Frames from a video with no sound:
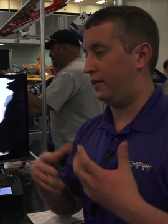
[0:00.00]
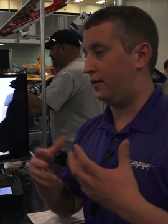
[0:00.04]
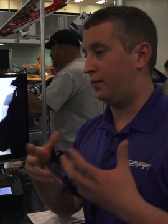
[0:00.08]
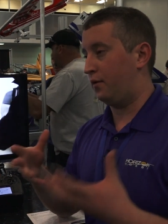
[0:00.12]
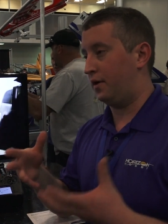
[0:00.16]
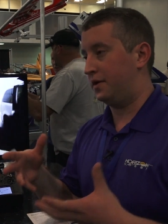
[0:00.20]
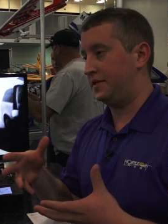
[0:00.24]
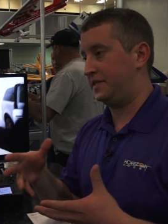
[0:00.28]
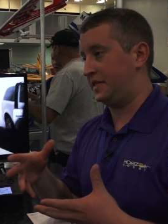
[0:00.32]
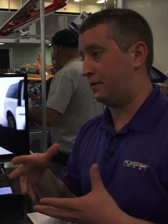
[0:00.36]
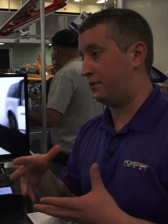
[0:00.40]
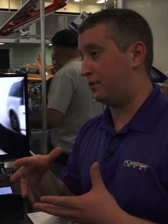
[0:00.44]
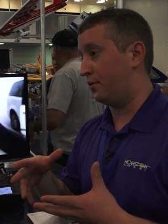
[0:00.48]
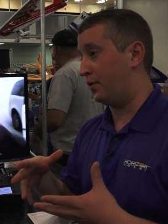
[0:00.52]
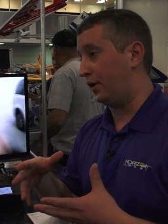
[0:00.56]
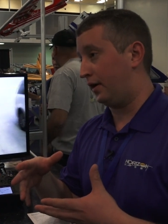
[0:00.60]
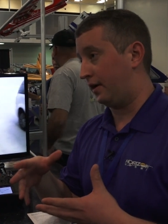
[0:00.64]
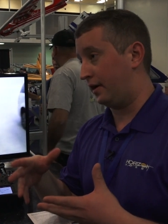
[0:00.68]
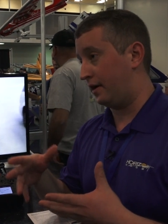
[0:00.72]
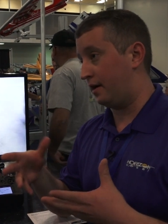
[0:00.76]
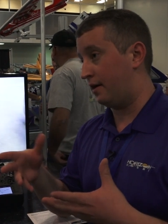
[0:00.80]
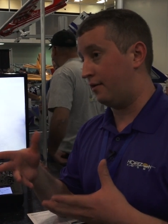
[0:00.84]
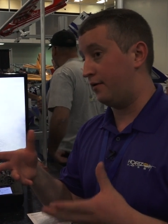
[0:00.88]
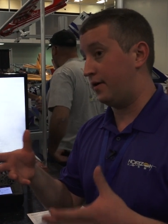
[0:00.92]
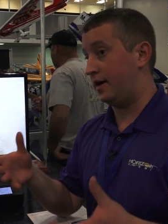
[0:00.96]
the ones that we're
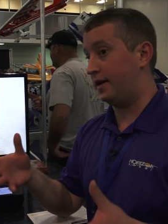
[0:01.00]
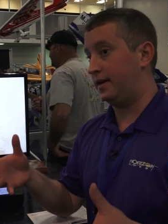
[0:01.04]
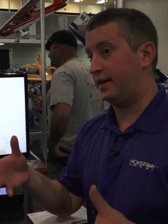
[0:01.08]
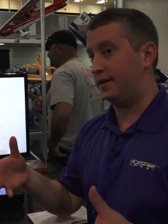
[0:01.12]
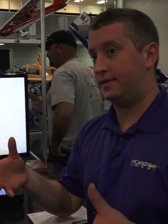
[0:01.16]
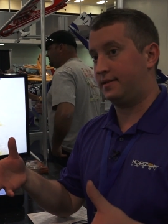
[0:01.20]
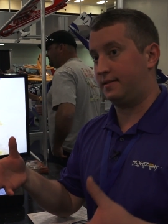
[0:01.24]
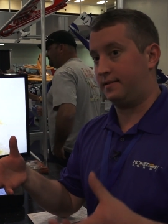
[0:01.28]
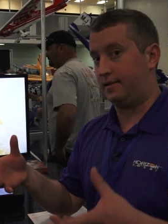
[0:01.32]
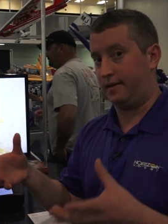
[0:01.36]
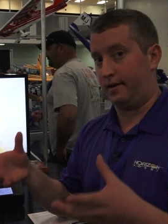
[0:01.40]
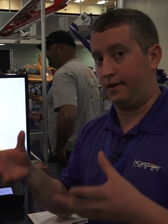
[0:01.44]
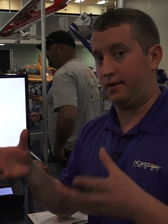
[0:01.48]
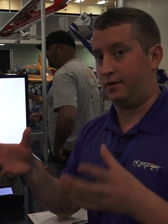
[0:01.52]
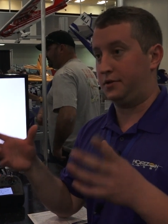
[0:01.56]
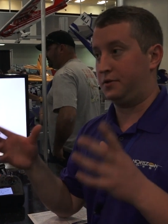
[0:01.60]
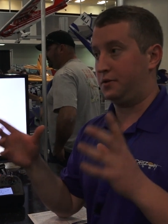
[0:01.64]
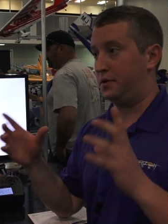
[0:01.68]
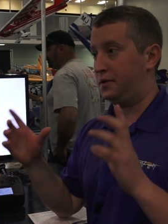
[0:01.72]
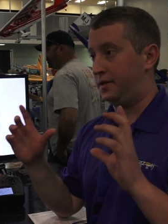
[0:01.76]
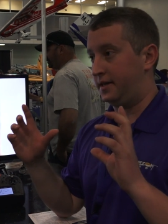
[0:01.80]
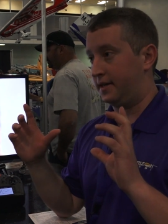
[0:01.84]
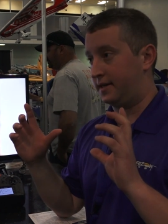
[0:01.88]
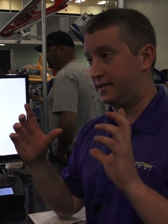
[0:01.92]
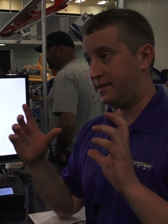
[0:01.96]
working on already is, you know,
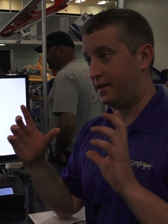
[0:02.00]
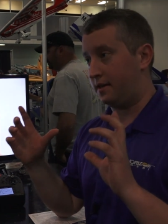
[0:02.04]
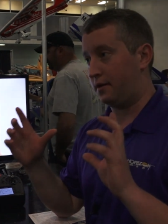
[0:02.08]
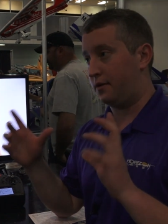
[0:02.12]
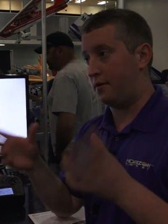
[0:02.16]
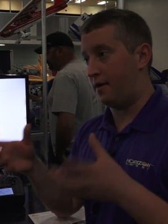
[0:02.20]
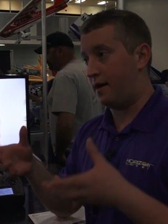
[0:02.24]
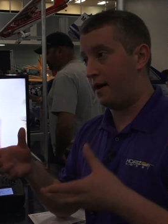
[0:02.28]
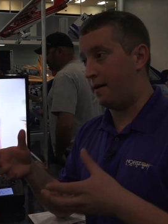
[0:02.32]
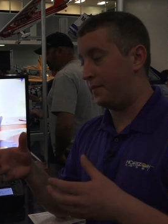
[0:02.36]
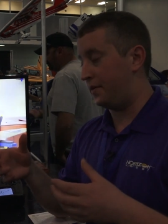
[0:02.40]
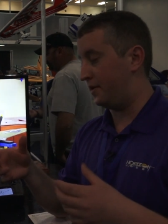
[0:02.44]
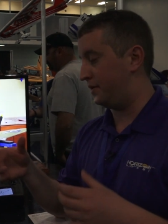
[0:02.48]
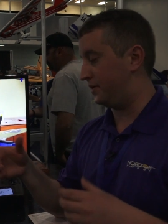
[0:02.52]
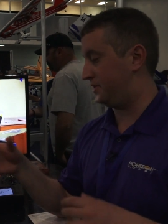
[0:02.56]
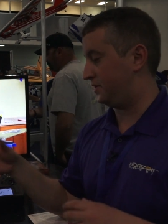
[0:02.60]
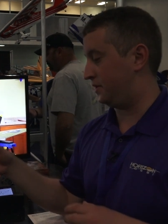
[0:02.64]
doing the accelerometer.